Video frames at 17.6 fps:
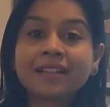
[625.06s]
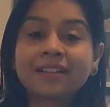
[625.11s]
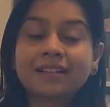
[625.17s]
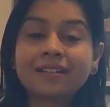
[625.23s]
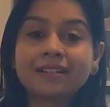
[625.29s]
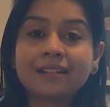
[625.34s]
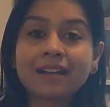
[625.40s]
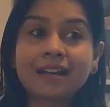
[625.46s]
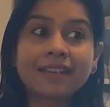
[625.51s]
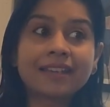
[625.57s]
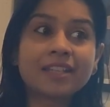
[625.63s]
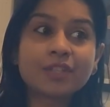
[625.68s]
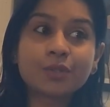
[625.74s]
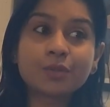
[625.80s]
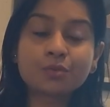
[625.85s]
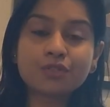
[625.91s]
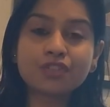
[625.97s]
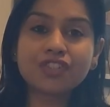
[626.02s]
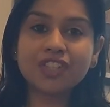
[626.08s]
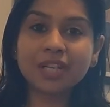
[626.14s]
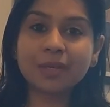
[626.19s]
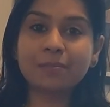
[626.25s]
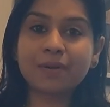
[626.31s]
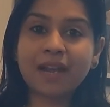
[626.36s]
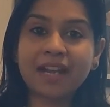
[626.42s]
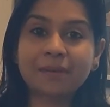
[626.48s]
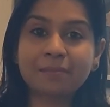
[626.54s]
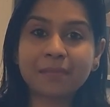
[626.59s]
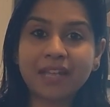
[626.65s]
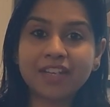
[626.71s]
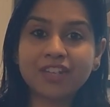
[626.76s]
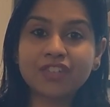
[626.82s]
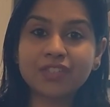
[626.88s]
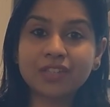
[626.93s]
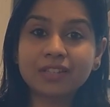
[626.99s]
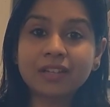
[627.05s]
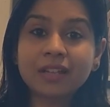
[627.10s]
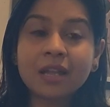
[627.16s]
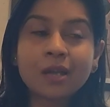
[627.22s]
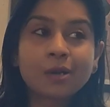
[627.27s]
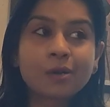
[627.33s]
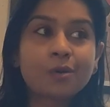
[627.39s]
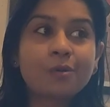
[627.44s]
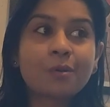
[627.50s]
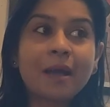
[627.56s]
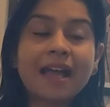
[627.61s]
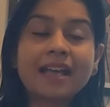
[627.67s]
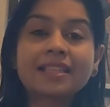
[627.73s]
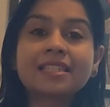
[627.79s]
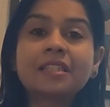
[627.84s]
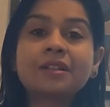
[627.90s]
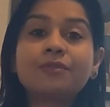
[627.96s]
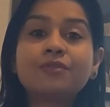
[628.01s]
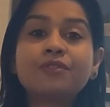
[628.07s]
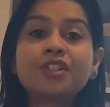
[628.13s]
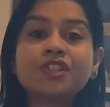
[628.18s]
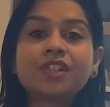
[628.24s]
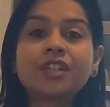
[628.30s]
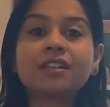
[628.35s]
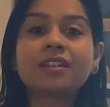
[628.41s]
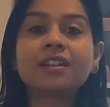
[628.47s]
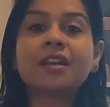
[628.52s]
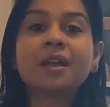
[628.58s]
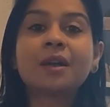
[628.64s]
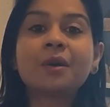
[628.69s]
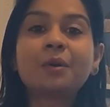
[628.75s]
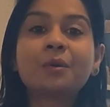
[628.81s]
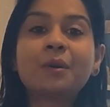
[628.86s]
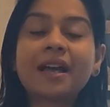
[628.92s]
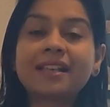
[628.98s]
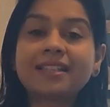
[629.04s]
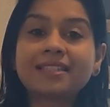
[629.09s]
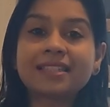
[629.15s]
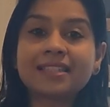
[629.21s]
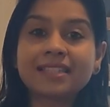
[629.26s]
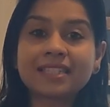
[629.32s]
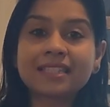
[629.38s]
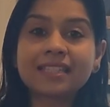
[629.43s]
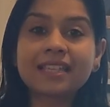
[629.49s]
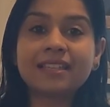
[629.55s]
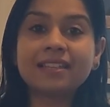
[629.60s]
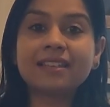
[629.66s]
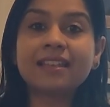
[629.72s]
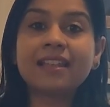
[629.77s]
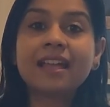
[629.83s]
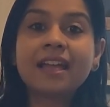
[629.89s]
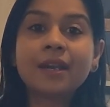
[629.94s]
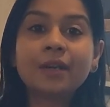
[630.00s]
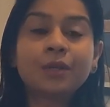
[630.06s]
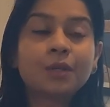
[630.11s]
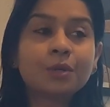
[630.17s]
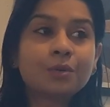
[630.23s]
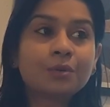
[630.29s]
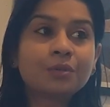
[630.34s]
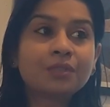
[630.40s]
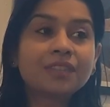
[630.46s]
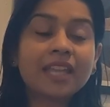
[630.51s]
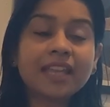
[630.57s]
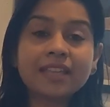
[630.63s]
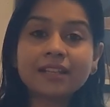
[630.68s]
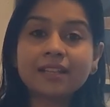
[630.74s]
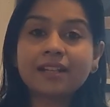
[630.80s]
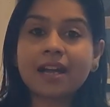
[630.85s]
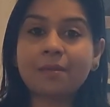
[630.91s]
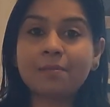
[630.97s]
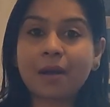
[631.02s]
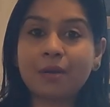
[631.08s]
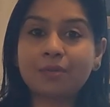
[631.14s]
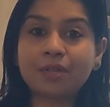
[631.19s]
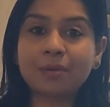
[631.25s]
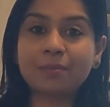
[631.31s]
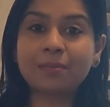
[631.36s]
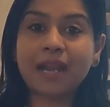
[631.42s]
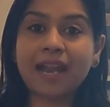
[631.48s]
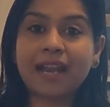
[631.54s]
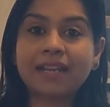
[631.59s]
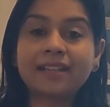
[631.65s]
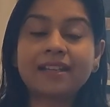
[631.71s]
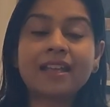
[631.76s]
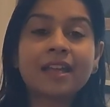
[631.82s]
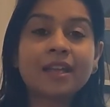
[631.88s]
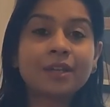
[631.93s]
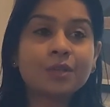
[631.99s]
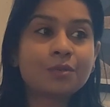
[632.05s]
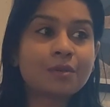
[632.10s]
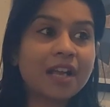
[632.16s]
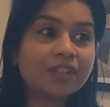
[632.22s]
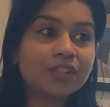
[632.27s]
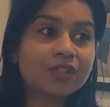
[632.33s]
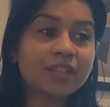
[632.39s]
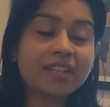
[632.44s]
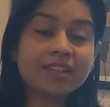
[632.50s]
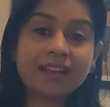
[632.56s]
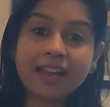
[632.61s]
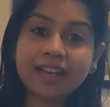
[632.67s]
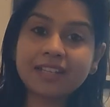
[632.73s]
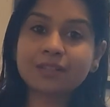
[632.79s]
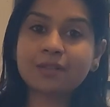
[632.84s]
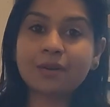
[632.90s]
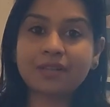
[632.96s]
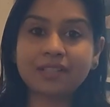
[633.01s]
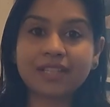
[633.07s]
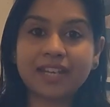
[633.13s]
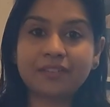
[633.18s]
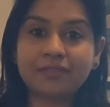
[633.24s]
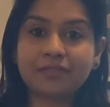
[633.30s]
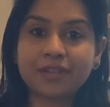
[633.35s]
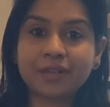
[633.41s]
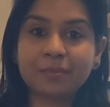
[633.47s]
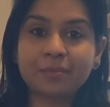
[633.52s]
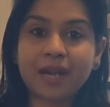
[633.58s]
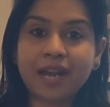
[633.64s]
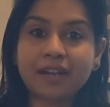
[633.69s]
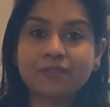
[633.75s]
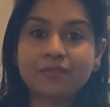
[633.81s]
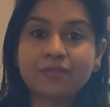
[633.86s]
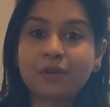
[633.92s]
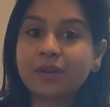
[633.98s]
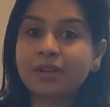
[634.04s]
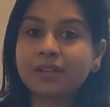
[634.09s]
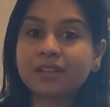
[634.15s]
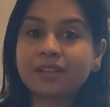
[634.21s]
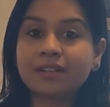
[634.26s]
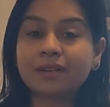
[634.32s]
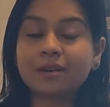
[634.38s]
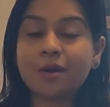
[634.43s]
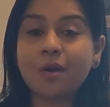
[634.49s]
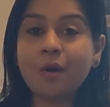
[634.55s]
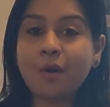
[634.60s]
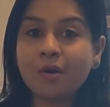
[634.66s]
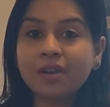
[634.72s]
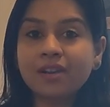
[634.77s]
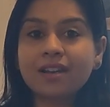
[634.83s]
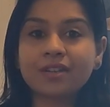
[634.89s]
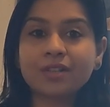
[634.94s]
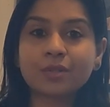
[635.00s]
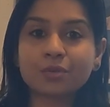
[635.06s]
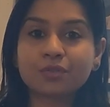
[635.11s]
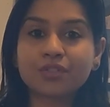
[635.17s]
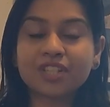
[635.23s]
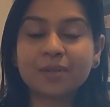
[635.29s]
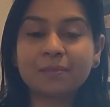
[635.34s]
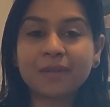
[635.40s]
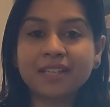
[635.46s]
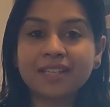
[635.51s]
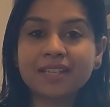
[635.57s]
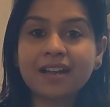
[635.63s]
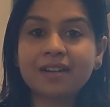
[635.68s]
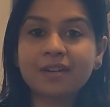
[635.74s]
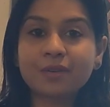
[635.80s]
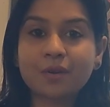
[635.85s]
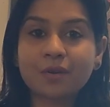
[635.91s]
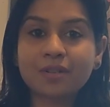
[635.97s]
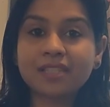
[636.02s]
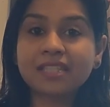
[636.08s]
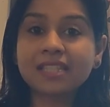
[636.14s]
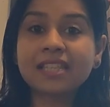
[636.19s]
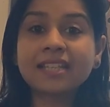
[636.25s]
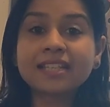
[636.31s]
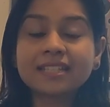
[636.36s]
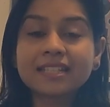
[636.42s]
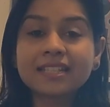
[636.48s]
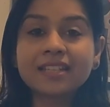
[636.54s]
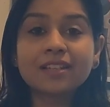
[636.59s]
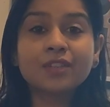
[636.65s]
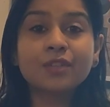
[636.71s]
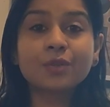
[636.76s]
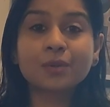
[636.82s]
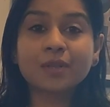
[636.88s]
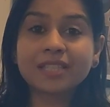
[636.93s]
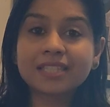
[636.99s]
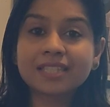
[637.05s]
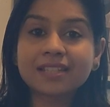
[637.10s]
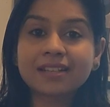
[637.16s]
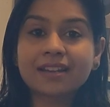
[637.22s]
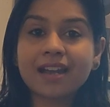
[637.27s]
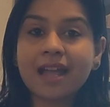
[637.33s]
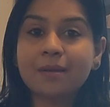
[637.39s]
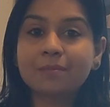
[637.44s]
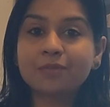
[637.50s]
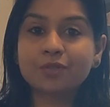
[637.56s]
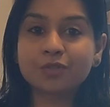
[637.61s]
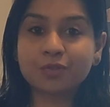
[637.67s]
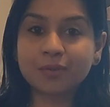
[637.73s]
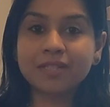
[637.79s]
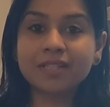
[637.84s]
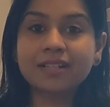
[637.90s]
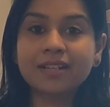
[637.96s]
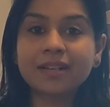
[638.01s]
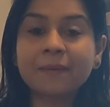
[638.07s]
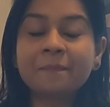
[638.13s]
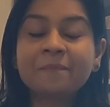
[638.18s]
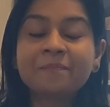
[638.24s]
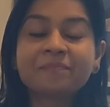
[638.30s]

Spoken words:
an associate brand manager who has the vision, who has the skill to think about a brand, to actually write content for a brand for all our social media across LinkedIn to Instagram to Twitter.